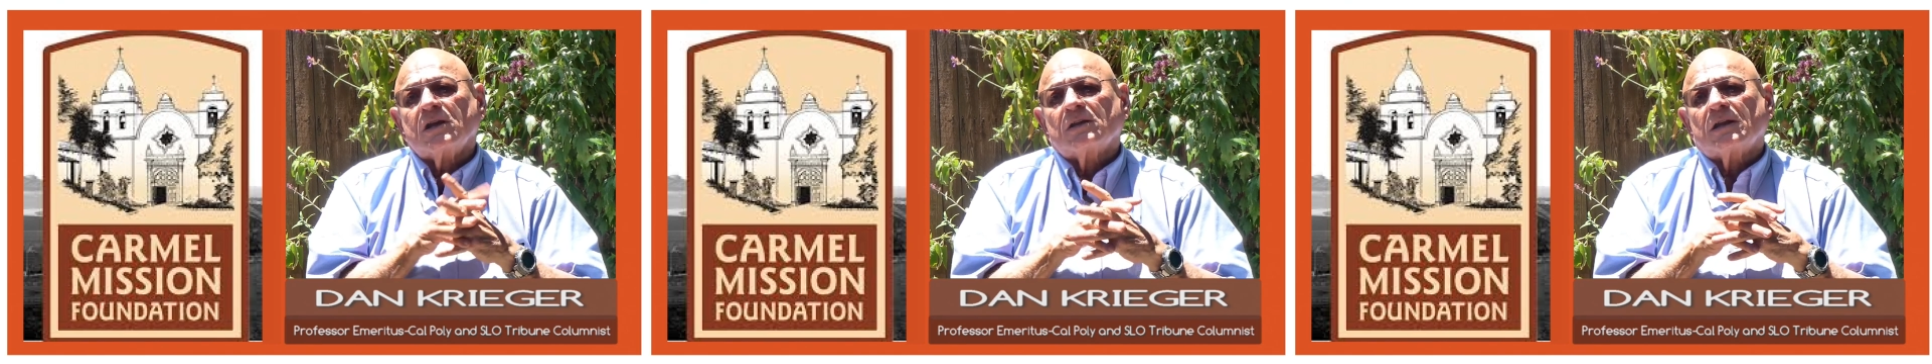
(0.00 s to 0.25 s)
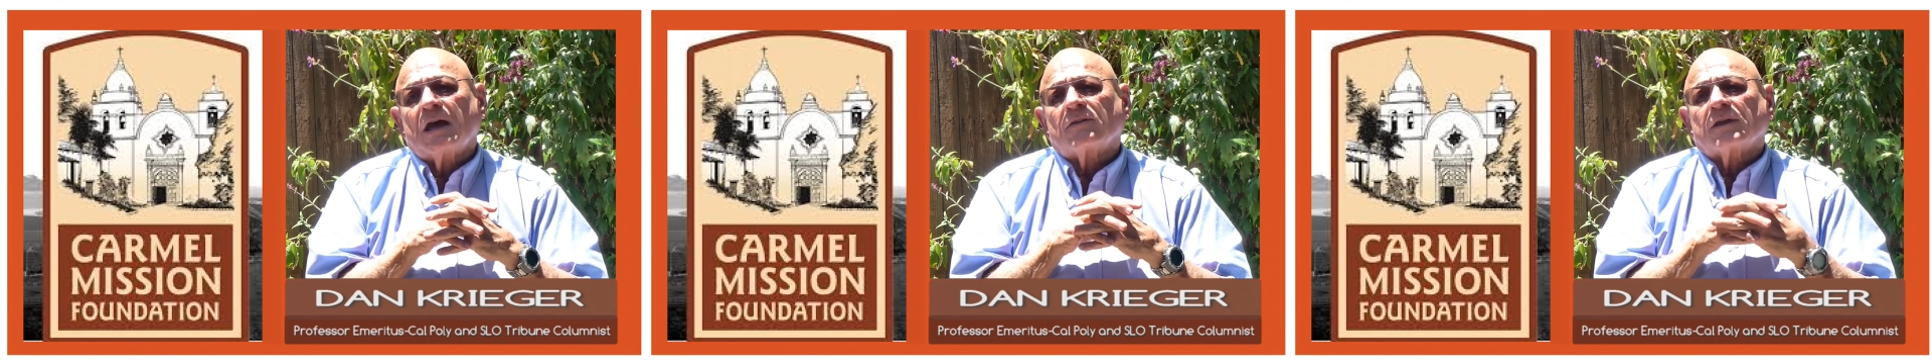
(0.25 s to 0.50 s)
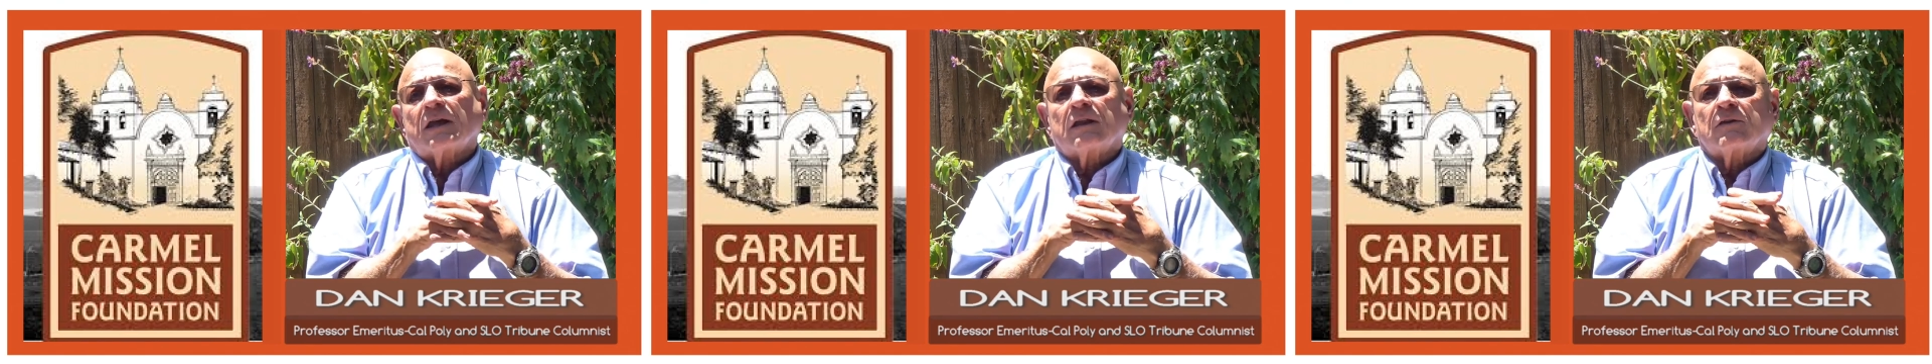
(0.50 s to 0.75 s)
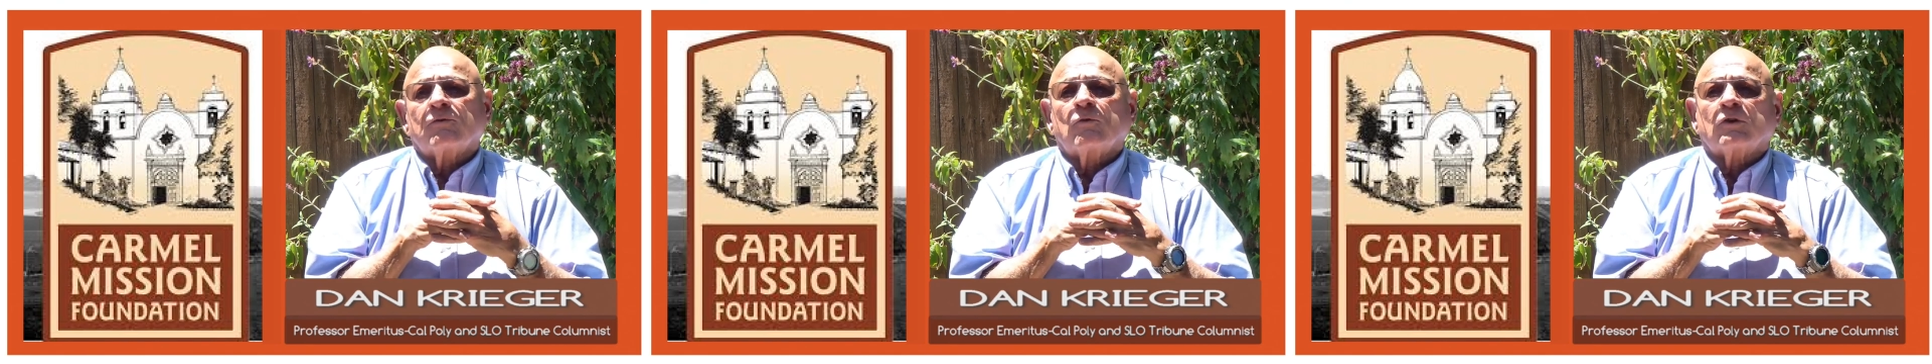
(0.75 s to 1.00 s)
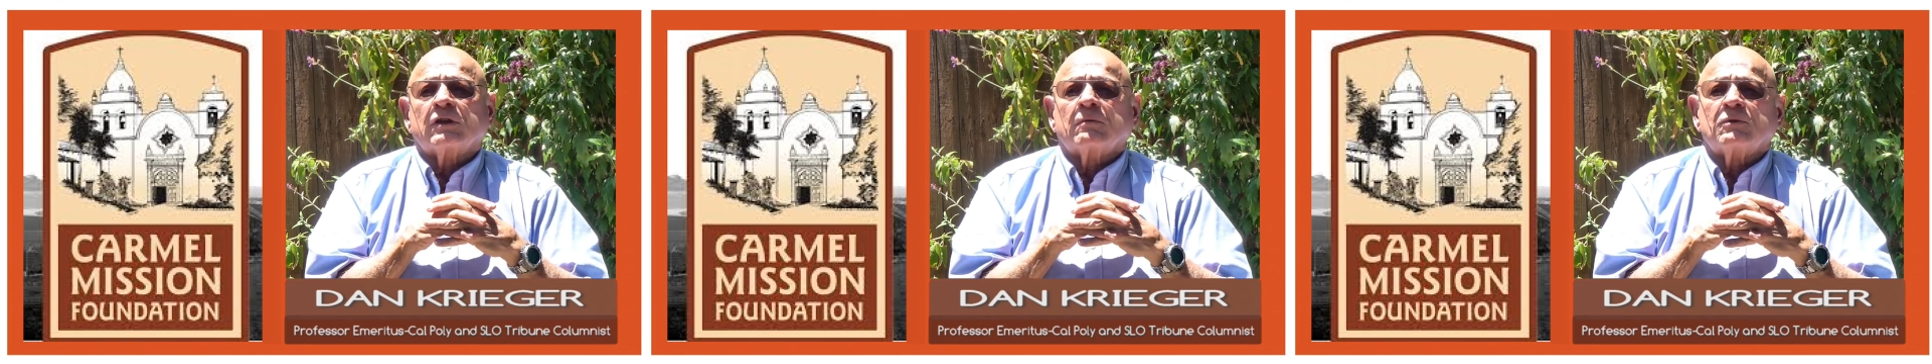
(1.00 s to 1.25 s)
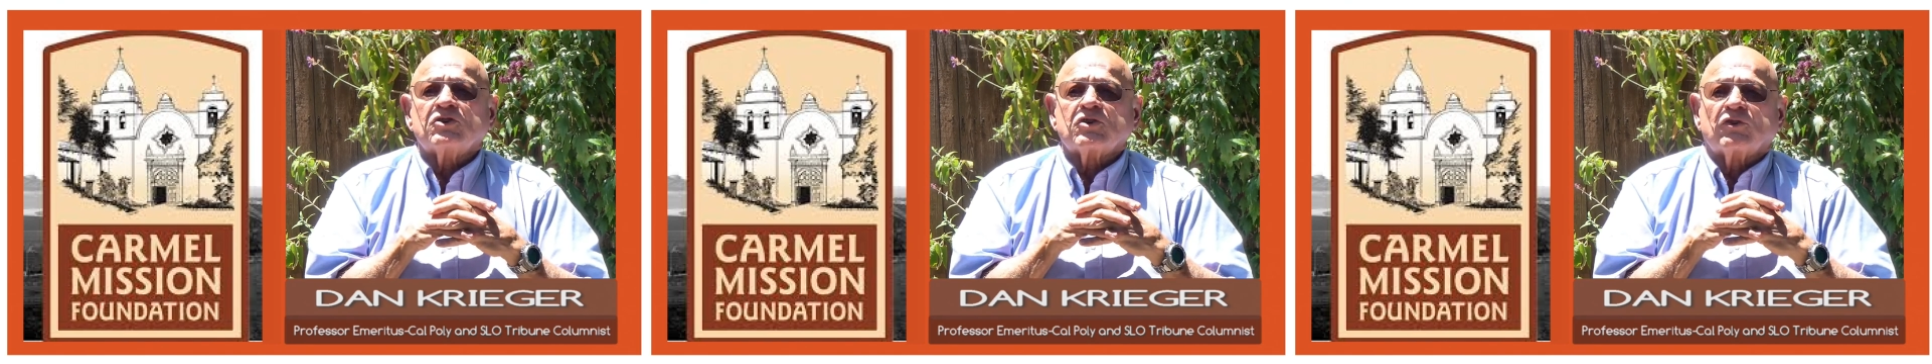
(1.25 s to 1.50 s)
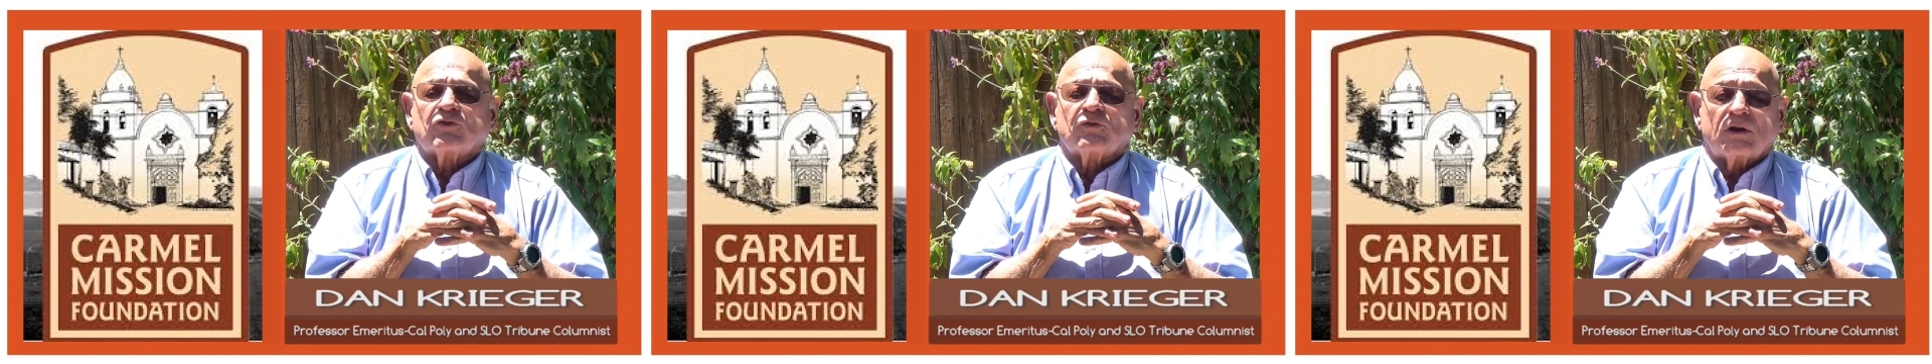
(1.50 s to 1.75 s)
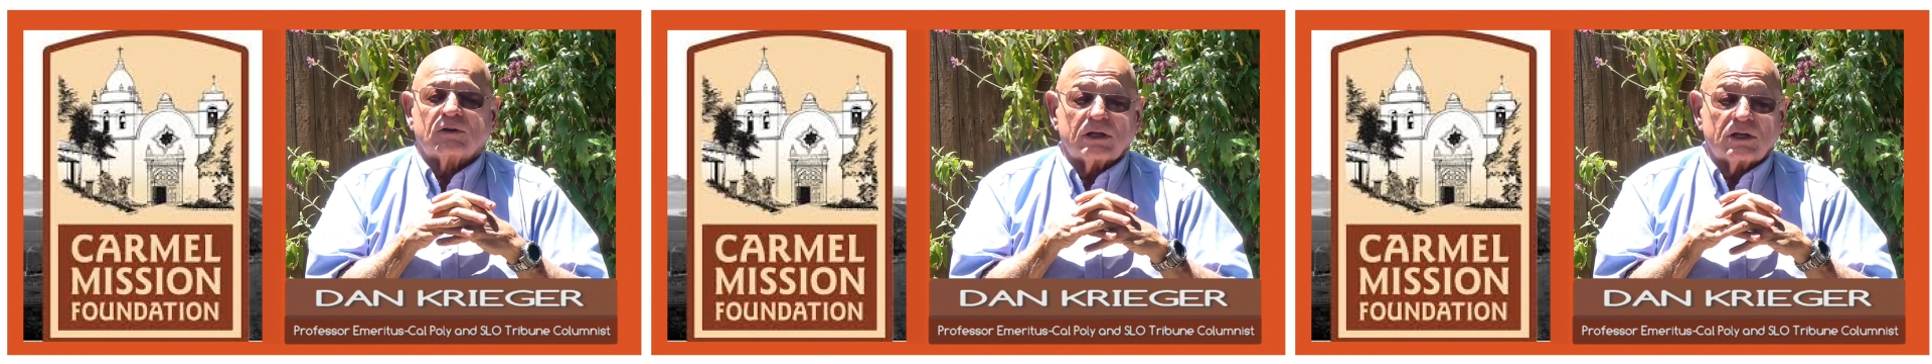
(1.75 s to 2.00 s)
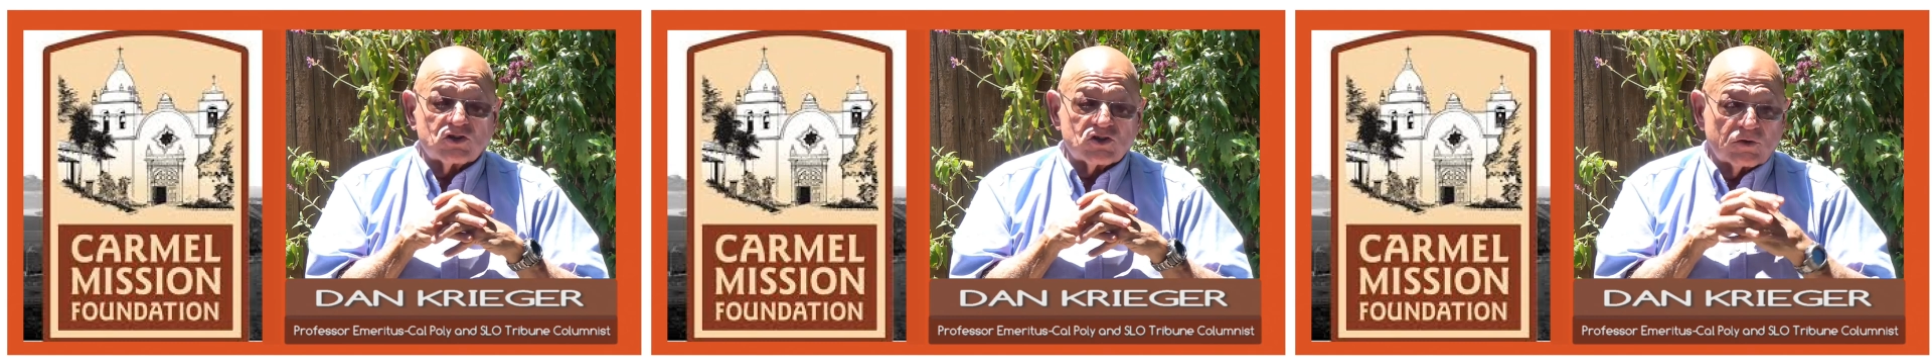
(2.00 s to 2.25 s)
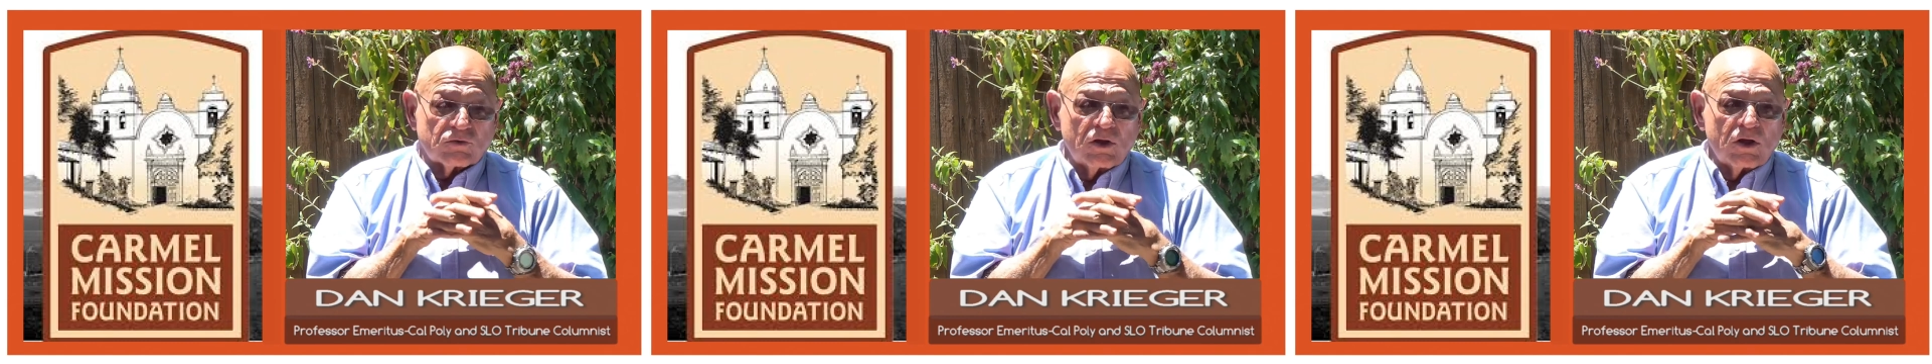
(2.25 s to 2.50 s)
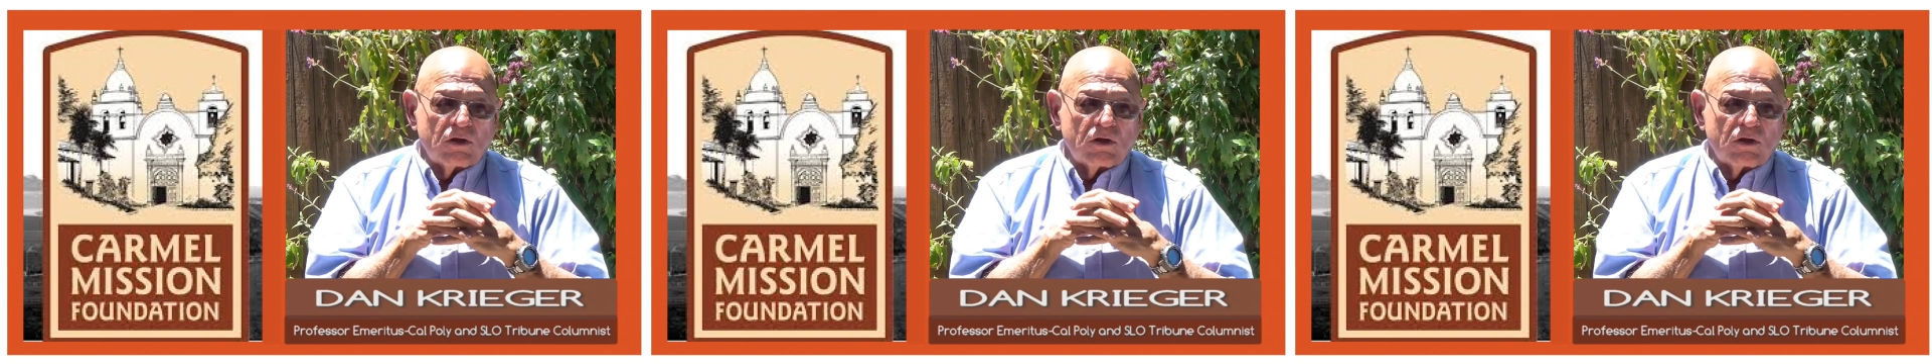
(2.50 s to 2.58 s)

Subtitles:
now the California Missions Foundation,